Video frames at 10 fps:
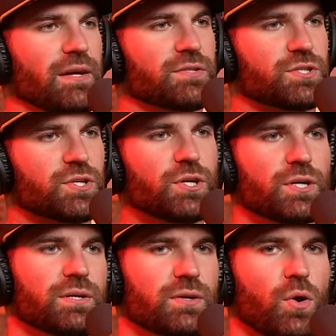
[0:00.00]
Just
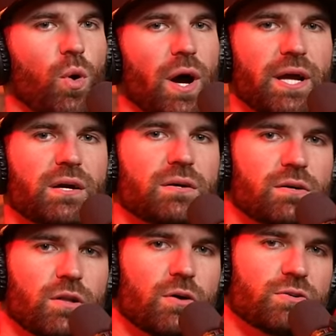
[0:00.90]
couldn't quite
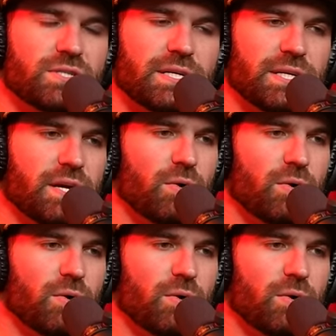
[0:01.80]
close the deal.